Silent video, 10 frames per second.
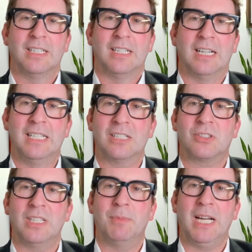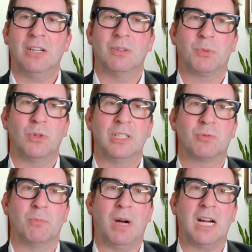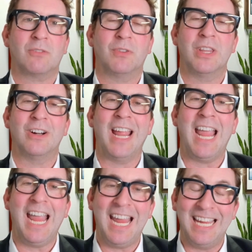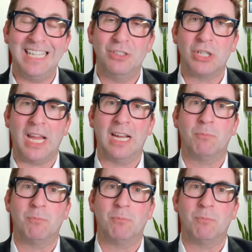Additionally, minor employees were mocked for their age, and